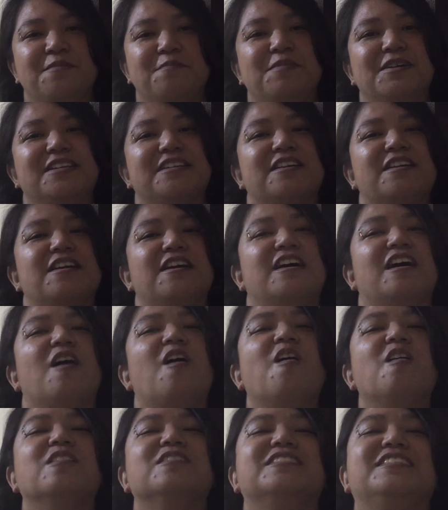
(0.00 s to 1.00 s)
but
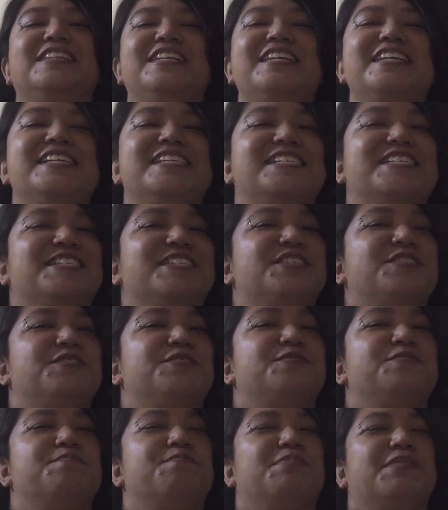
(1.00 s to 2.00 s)
all these
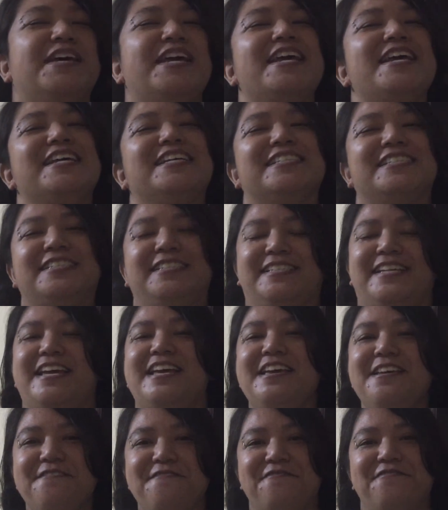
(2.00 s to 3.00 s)
playing
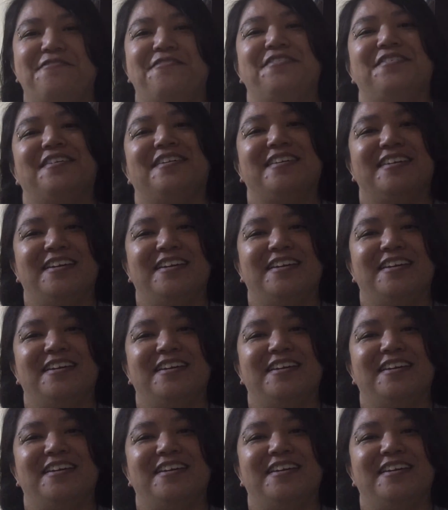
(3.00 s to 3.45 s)
safe,